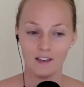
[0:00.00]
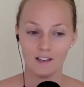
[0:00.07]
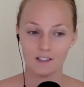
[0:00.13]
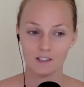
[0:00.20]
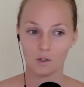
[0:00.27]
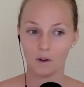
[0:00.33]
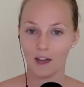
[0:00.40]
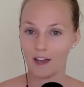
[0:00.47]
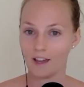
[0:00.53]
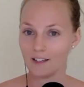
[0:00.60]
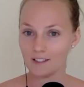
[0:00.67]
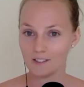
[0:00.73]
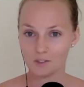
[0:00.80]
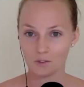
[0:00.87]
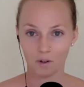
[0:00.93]
So
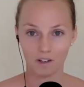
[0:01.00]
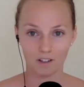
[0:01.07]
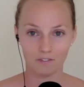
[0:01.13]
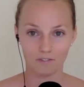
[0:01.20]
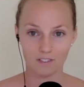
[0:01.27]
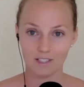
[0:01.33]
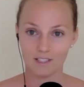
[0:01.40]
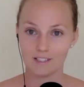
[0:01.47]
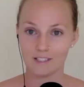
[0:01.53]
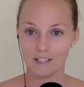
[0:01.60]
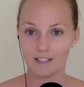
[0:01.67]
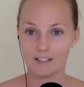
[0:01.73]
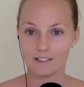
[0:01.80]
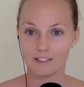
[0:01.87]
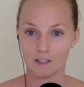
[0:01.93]
any sort of
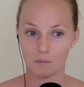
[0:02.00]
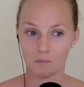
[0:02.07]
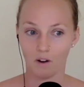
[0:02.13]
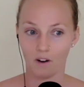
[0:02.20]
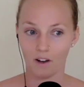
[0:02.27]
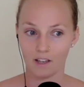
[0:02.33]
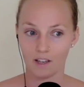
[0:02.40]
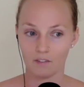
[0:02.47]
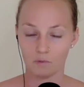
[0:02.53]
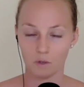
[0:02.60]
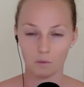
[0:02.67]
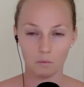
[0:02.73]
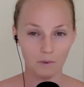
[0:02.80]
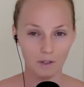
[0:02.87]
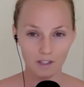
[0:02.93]
dis-ease in the body, if we
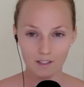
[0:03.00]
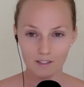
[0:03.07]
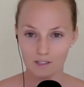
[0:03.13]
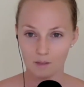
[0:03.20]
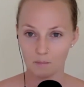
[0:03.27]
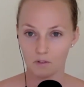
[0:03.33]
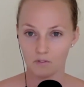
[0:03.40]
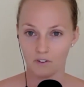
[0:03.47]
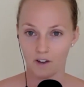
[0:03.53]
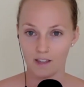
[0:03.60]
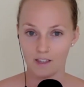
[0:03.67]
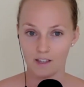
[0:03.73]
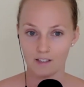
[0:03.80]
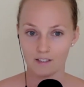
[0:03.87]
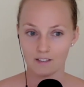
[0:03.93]
really simplify
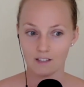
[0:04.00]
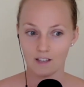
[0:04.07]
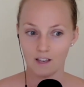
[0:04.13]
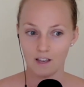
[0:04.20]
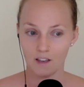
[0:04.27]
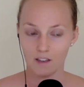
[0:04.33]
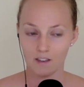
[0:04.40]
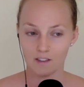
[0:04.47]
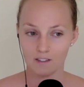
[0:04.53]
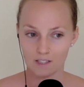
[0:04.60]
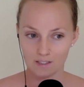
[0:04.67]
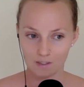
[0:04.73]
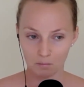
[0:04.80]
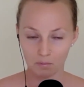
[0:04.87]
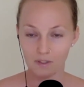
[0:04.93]
this, the
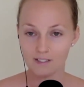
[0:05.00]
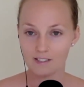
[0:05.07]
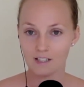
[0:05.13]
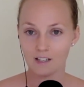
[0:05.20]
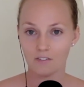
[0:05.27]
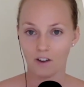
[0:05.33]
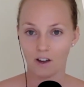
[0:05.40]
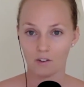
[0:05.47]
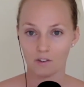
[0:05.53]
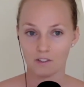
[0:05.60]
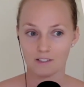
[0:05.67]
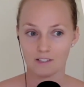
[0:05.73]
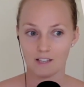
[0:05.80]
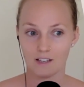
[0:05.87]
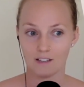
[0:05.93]
simplicity of health
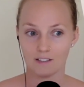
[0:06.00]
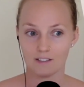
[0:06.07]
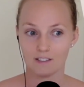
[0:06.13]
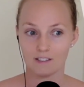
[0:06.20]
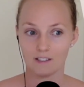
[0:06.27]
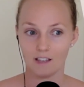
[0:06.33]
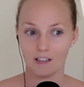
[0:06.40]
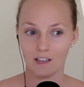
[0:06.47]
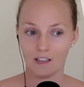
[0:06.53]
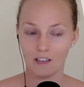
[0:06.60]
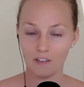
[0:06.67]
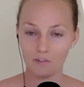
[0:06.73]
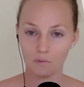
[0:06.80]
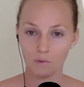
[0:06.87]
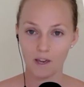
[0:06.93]
is this.
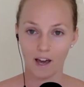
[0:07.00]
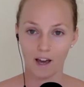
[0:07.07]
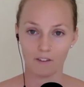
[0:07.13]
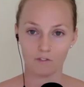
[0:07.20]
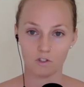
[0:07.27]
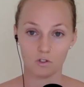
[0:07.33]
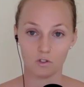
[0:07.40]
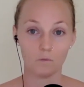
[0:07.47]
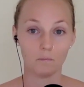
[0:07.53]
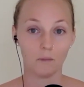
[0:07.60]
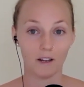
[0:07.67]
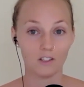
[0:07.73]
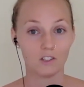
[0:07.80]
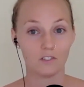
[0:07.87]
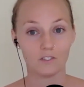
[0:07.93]
If we have too
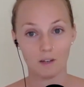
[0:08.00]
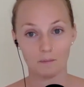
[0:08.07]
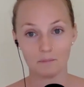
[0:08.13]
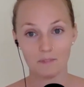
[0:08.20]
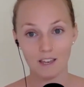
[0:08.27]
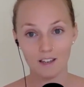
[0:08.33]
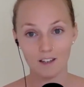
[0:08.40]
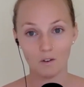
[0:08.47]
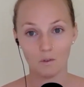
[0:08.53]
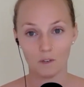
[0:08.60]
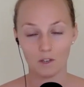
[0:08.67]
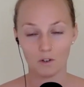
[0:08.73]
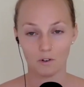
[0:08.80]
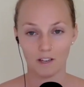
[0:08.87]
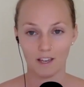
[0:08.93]
much of something, we
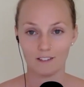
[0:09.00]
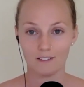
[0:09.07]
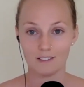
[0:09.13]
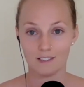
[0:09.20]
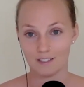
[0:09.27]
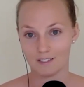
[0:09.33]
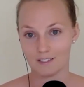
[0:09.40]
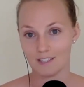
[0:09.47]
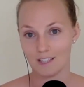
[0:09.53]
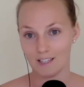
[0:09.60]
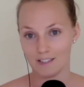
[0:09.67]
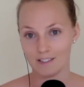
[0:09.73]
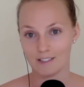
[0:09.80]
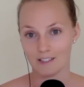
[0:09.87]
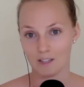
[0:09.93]
create
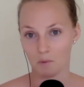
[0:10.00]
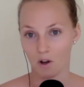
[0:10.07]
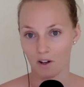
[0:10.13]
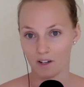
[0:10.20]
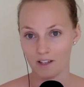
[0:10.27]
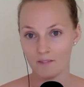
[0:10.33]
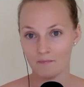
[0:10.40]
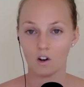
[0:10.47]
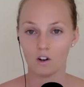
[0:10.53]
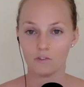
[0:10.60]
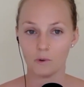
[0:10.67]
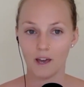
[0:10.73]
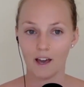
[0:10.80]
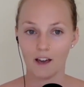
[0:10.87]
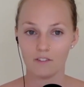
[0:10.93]
dis-ease in the body. Or if
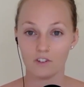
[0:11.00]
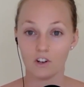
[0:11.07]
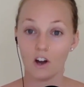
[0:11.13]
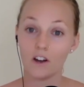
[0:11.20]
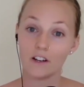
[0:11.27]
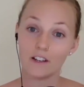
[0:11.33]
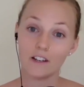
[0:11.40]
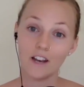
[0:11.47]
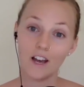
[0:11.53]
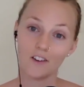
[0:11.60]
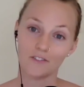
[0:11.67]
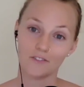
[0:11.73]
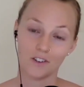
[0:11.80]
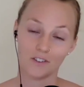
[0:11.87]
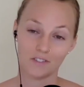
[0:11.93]
we have not
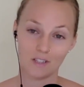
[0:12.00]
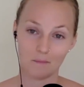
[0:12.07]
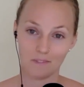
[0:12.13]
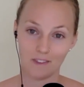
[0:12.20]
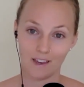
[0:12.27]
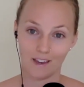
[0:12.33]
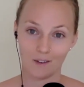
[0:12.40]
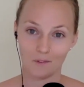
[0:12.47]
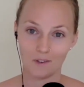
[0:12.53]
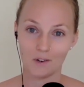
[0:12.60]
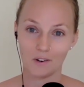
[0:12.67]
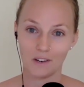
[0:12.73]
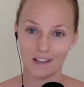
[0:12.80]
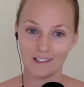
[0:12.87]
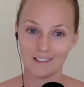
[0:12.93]
enough of something, we
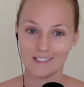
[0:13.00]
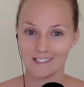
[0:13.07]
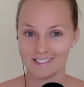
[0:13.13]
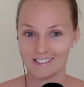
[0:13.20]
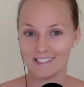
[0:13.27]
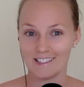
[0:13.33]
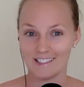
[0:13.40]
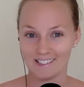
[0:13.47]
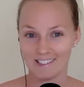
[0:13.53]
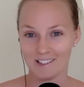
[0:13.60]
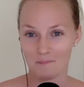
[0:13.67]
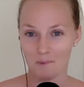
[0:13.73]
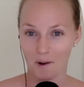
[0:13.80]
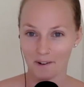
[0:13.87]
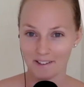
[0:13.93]
create dis-ease in the
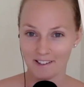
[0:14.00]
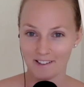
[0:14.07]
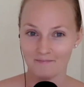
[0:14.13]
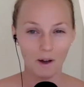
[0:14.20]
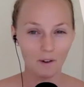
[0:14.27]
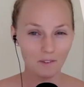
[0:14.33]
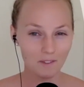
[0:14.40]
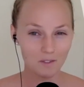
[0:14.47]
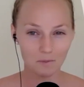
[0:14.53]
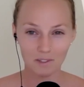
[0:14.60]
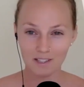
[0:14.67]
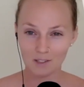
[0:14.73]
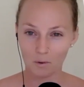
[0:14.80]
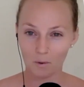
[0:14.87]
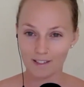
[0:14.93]
body. Health is
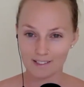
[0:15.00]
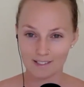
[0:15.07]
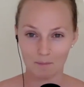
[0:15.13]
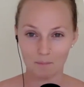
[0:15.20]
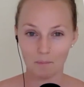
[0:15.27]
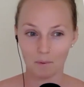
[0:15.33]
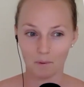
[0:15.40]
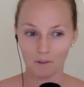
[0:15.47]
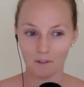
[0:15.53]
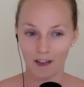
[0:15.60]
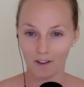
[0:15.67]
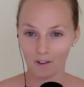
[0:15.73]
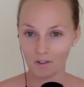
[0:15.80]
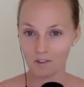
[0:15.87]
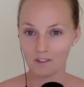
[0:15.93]
really quite simple.
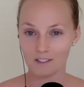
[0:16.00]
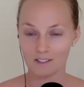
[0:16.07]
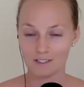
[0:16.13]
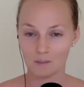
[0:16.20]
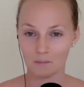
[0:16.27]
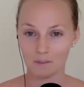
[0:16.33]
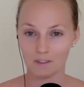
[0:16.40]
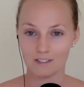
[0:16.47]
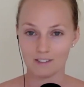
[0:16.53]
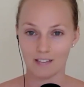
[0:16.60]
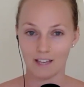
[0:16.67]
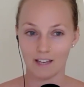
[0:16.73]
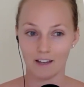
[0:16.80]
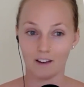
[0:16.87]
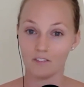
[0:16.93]
Health is simply a
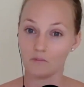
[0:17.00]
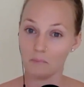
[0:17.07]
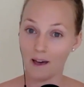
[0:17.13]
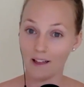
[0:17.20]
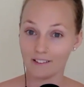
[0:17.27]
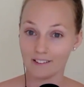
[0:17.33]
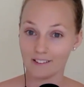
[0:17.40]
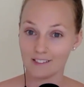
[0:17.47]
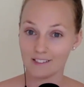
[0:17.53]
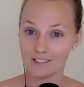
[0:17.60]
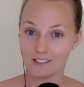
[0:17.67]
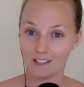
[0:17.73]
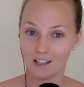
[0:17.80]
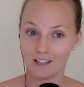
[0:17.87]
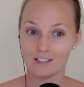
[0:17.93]
state of balance,
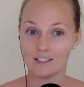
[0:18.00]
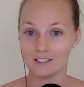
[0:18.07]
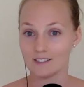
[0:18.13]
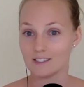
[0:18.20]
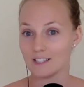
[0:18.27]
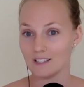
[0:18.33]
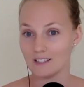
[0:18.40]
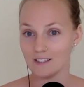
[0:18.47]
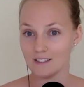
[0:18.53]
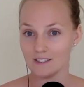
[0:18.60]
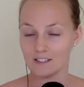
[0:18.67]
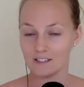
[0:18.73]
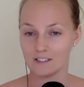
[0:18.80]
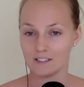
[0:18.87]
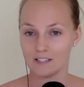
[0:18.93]
and dis-ease
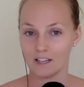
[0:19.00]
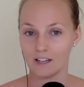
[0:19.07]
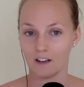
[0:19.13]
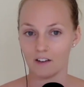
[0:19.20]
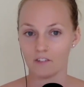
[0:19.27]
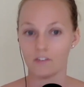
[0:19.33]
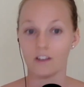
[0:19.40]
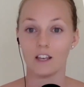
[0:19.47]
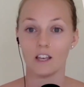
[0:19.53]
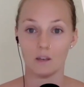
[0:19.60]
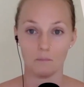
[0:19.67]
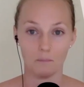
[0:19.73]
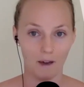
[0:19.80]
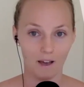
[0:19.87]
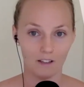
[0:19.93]
is a state of
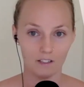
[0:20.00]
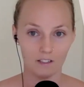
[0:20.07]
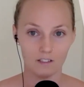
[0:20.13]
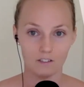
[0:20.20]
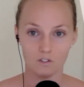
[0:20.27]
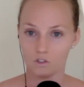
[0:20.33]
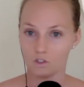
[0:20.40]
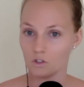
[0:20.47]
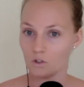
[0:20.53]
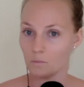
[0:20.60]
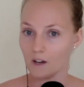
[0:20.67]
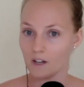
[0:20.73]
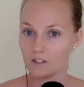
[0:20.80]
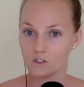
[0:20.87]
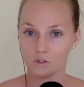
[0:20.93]
imbalance. Too
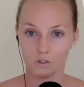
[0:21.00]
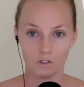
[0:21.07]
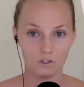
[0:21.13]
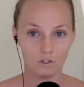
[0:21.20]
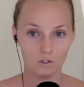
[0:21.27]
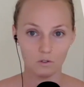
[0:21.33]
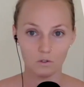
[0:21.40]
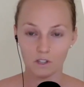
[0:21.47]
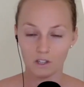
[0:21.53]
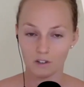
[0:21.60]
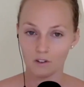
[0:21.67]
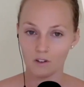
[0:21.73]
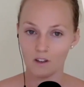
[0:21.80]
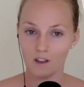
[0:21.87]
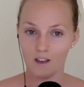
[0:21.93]
much or too
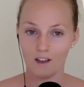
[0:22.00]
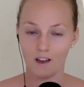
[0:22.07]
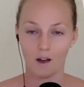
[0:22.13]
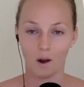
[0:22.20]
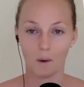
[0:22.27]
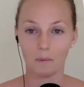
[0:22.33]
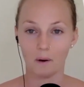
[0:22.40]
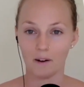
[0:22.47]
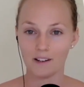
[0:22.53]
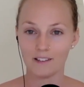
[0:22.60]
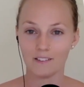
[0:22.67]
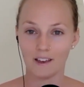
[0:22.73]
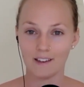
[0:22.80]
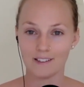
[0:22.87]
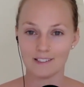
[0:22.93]
little, our body
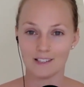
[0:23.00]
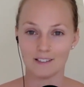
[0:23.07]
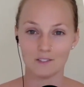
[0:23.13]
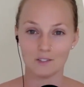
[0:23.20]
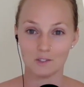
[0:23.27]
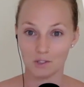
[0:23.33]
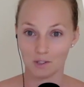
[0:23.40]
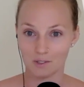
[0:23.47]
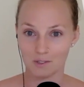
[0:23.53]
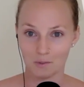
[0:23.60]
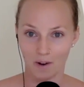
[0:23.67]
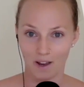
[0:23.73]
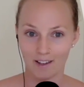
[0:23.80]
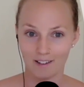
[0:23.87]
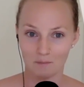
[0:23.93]
likes it just
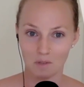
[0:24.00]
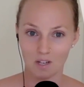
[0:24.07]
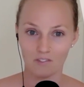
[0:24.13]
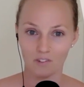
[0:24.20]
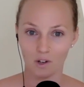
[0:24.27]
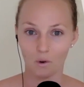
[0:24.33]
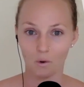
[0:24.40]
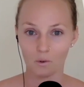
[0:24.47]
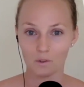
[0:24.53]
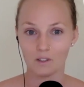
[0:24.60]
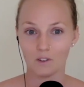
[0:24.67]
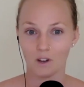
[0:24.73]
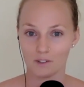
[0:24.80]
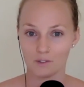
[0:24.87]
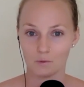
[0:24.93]
right. A bit of a
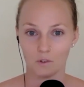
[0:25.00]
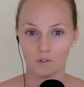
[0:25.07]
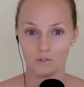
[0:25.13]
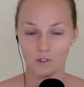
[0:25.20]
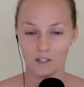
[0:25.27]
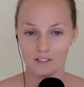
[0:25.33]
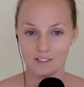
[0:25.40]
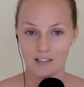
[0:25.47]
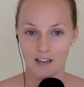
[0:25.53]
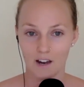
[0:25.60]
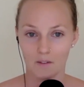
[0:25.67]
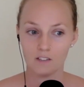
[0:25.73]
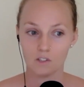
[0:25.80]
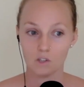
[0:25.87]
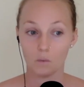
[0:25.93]
Goldilocks rule for us
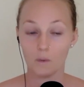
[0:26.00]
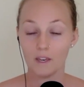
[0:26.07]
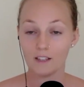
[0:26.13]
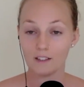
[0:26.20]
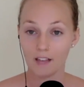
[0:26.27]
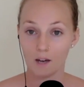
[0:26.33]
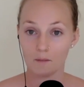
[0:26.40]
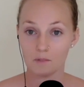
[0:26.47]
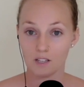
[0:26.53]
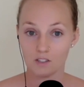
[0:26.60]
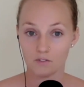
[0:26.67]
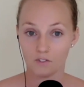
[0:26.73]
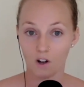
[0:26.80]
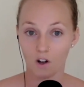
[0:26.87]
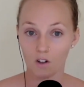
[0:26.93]
there. So we can lab test
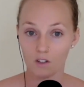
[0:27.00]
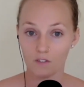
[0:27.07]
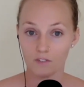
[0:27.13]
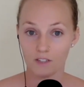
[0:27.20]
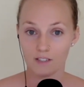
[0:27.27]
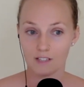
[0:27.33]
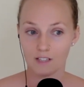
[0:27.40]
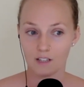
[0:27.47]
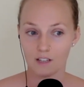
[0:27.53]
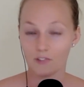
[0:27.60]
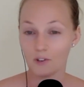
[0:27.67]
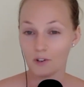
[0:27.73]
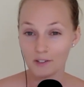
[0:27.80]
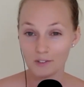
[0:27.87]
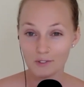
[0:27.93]
for all of this. And if
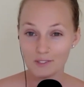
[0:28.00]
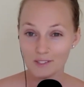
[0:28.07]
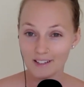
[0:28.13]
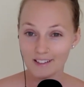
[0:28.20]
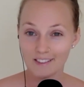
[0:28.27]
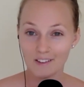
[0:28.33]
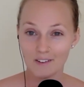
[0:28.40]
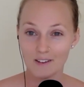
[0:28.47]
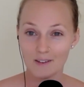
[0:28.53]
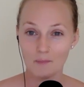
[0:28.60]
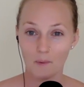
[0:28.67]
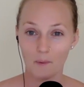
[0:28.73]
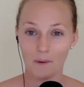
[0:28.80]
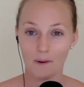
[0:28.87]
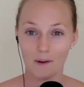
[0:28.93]
you're interested in learning
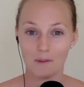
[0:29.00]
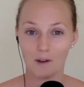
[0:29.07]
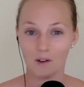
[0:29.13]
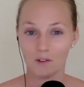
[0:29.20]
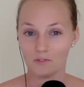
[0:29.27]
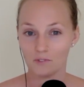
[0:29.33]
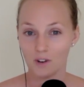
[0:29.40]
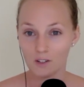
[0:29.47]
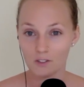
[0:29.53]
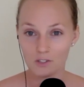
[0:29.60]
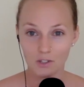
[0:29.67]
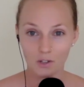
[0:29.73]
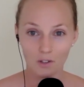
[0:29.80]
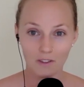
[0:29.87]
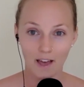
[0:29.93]
more about
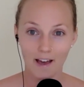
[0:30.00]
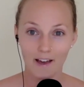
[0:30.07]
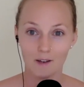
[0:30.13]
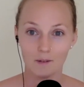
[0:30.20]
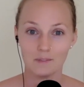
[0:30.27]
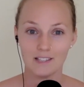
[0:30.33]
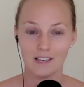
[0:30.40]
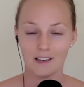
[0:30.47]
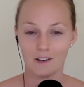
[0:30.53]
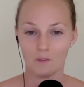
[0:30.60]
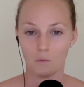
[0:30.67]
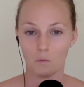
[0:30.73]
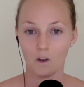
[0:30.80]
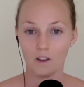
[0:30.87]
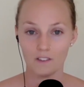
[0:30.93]
functional labs and
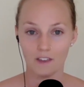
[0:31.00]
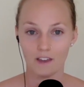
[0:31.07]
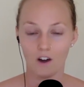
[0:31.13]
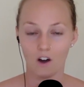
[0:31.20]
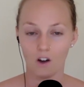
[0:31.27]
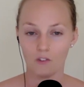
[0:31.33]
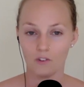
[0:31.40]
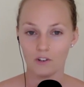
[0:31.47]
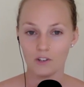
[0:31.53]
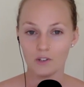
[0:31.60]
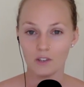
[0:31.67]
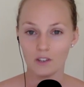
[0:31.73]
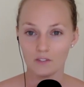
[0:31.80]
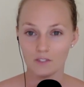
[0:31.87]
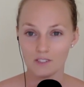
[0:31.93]
what they offer, you
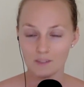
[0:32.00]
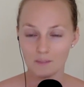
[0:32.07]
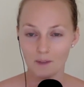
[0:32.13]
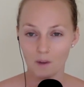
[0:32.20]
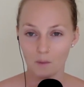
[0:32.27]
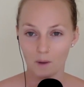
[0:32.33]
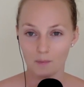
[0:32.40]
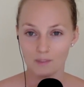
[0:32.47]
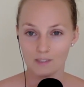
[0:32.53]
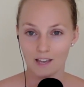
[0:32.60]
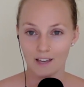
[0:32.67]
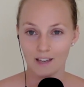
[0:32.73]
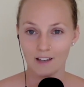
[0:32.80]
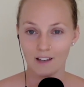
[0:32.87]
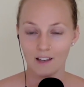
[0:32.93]
can visit my
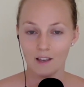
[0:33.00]
website,